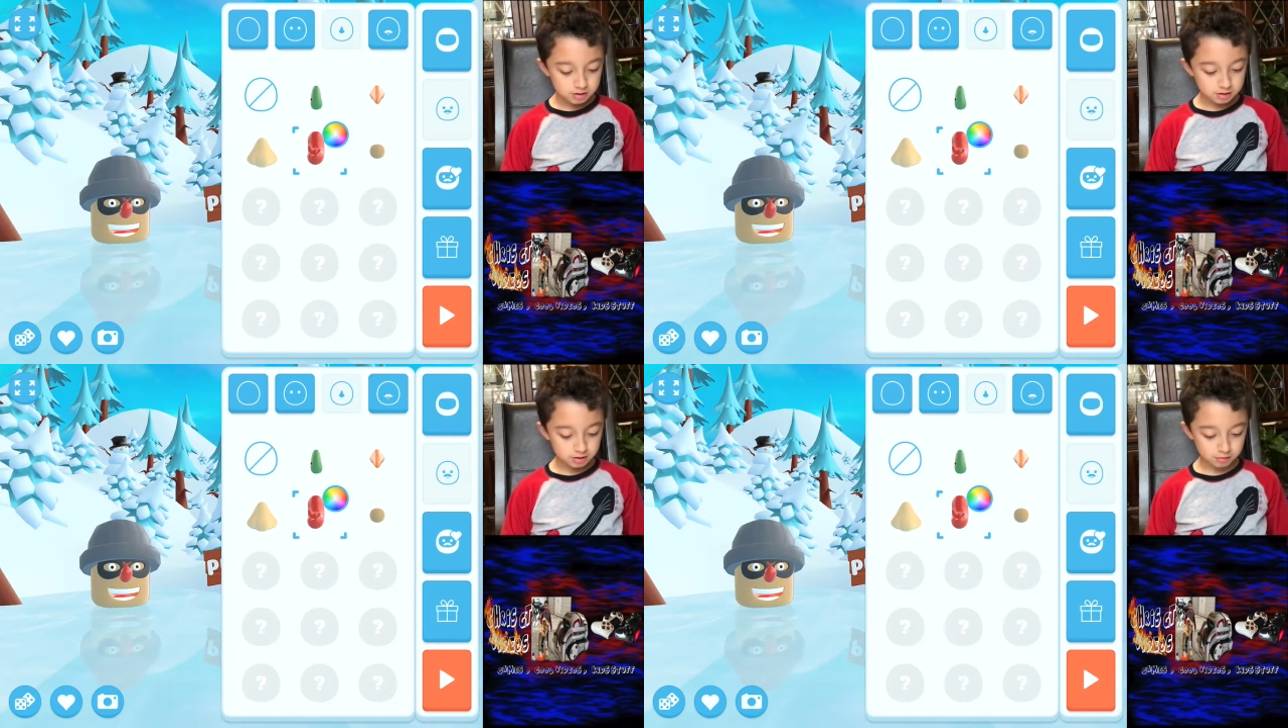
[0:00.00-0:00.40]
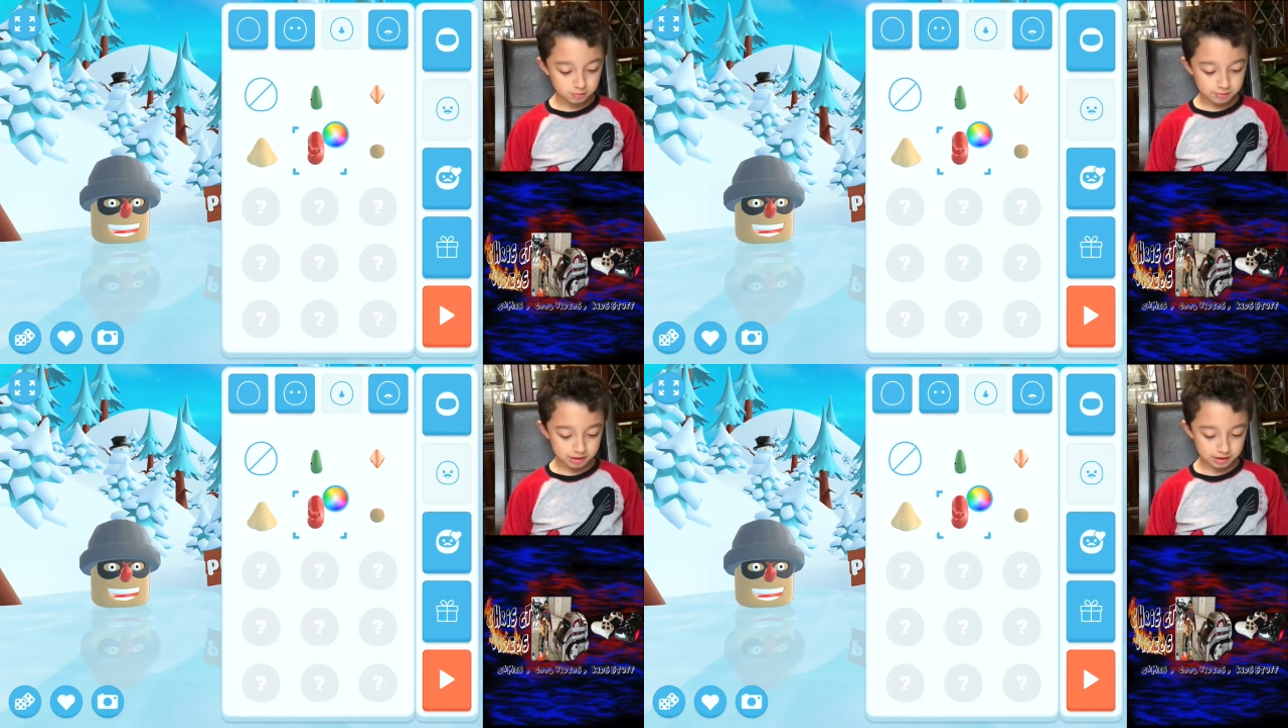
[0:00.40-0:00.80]
Oh
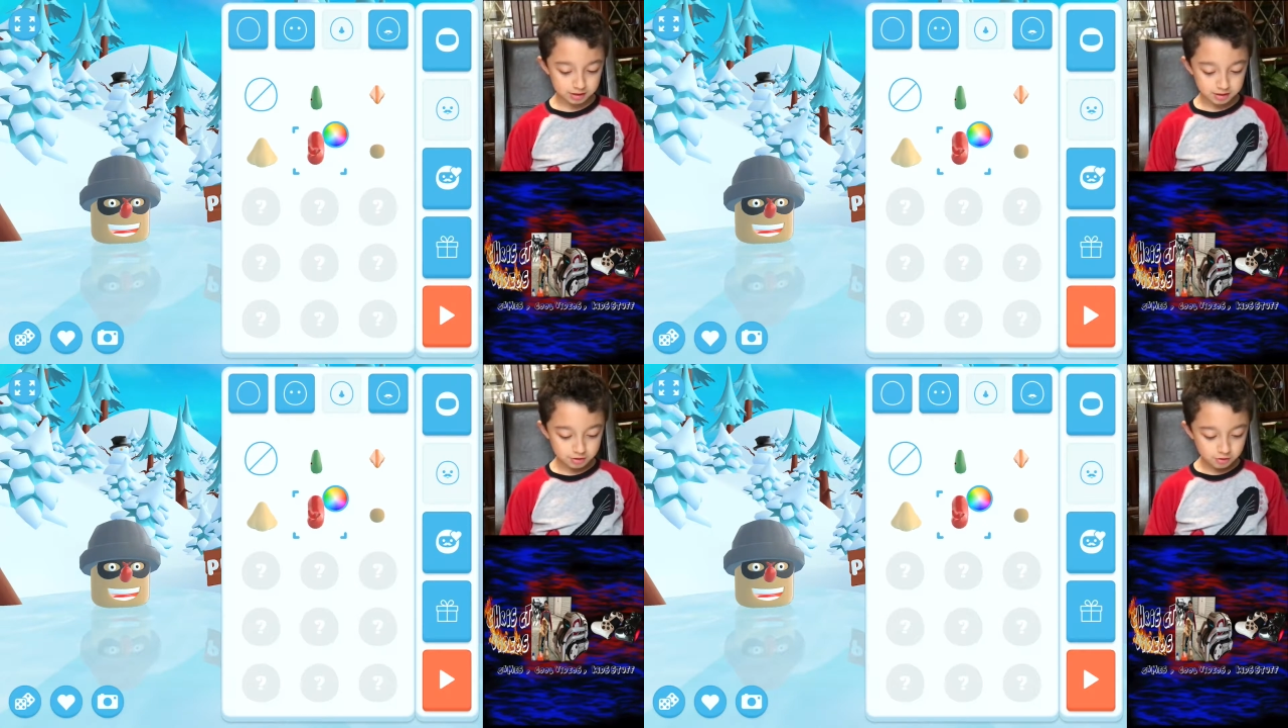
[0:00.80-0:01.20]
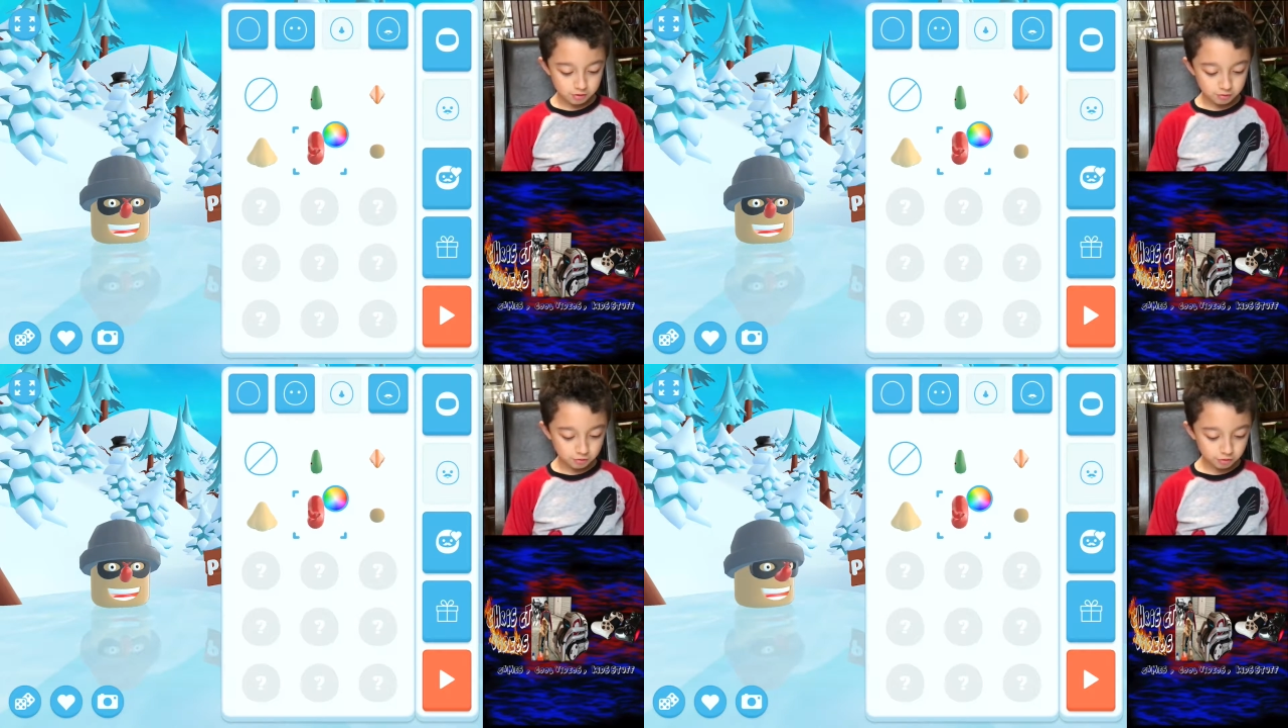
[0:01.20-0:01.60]
my.
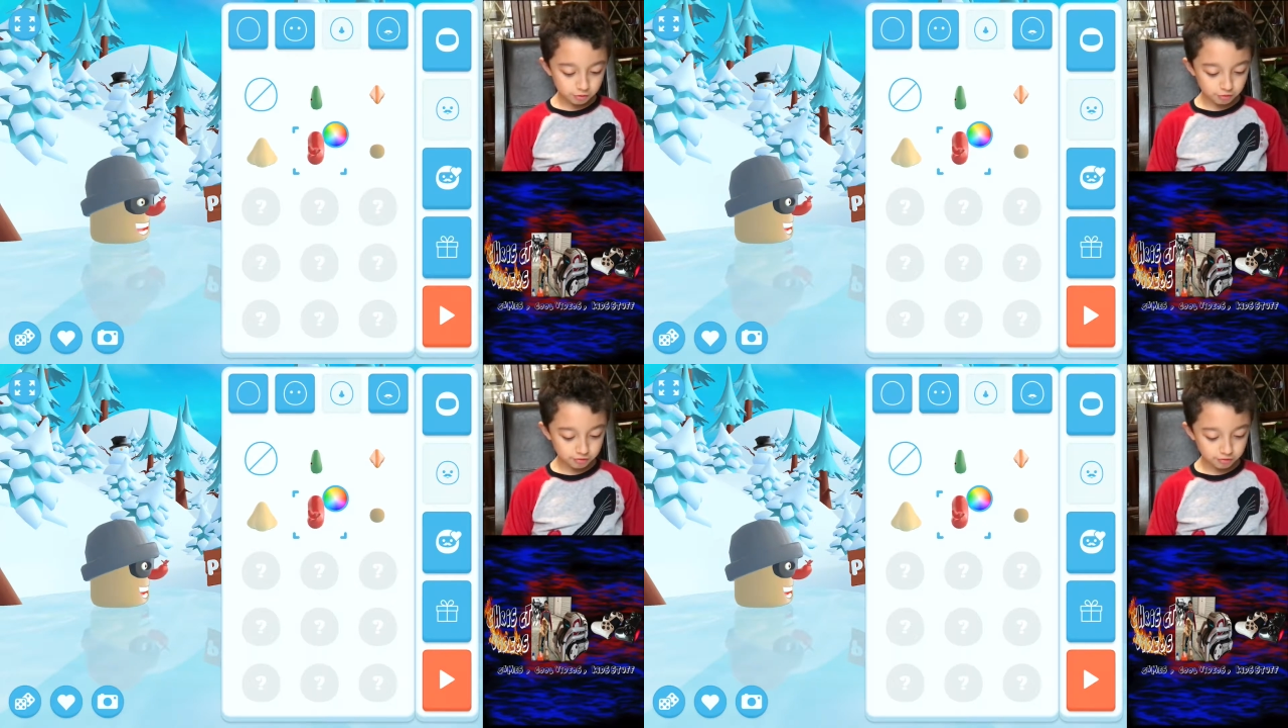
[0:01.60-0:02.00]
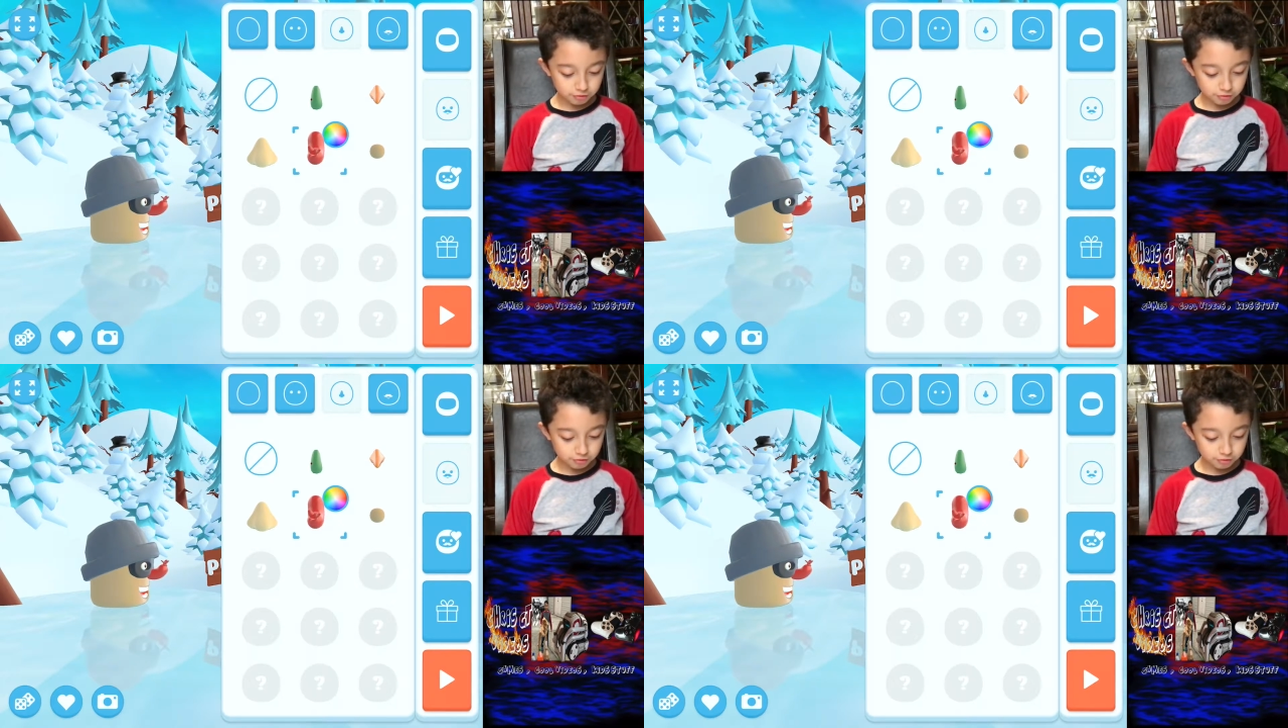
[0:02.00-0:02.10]
Who yours,